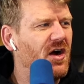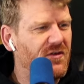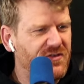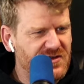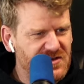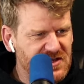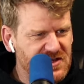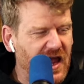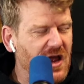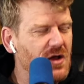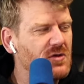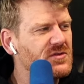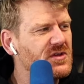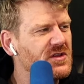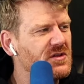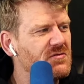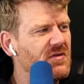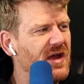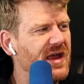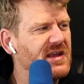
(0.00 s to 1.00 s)
stay under the
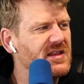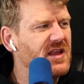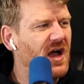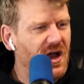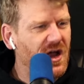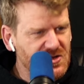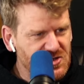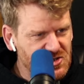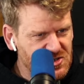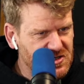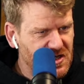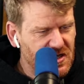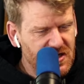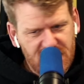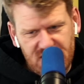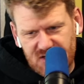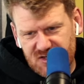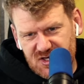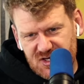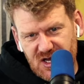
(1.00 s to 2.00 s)
radar, just
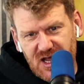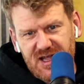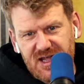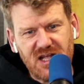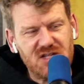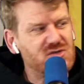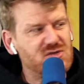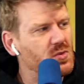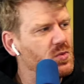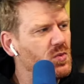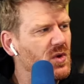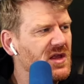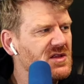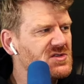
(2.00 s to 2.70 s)
try and get some wins.